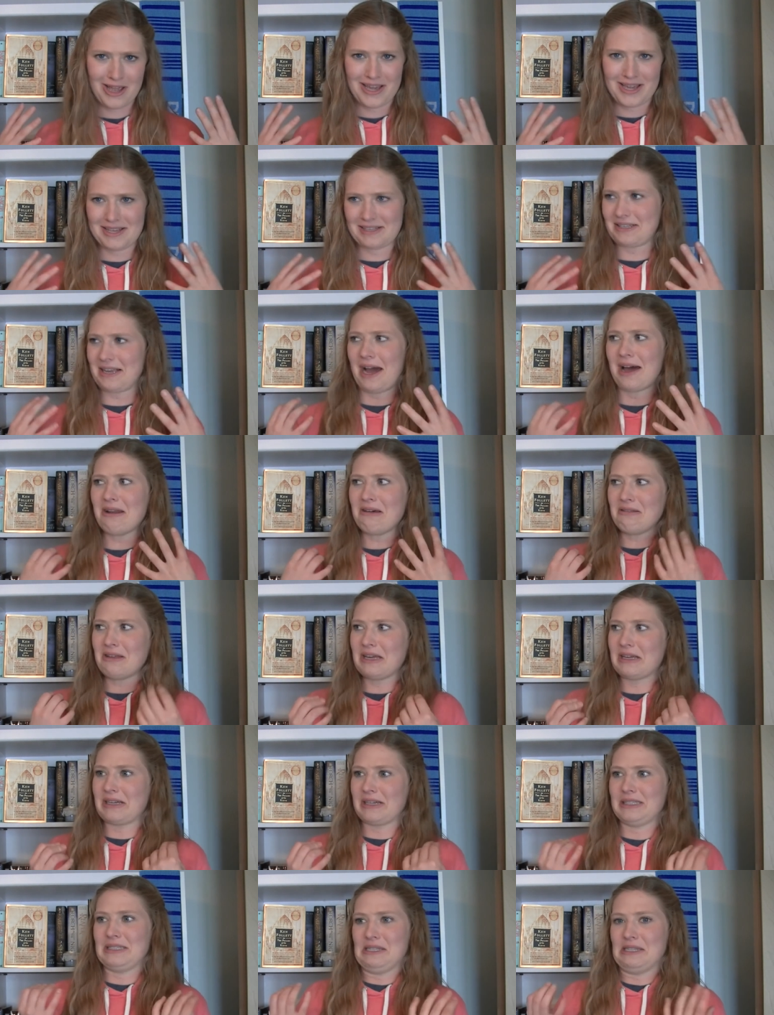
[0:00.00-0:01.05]
he's kind of
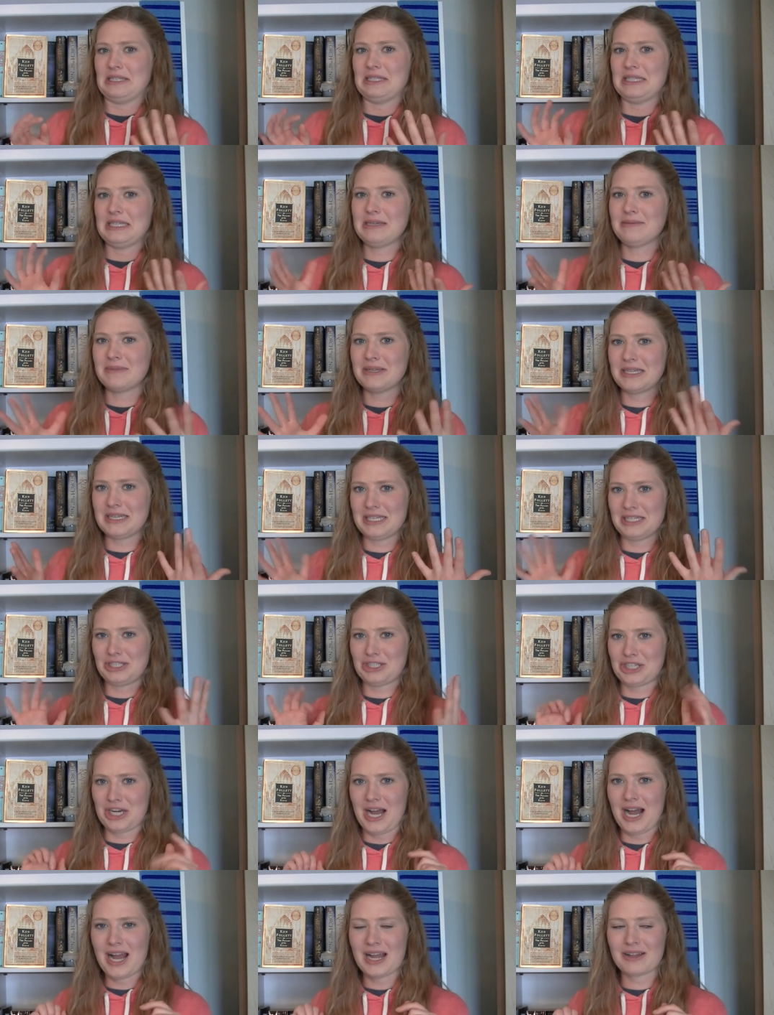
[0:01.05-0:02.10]
like a demon-y
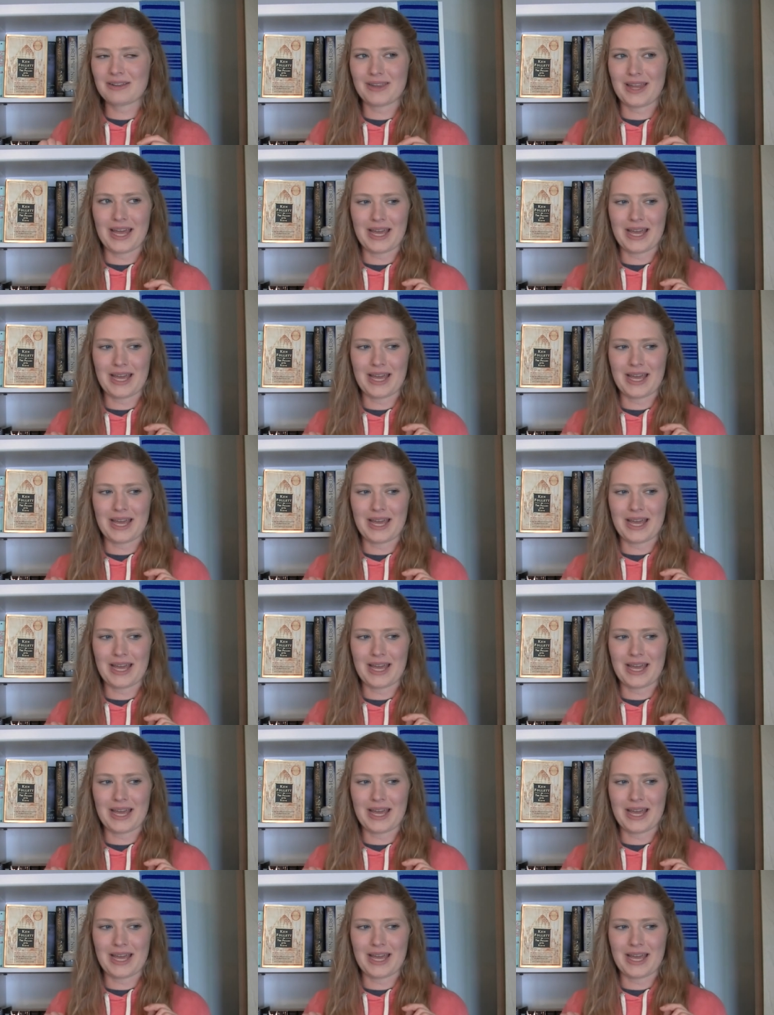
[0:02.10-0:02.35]
child,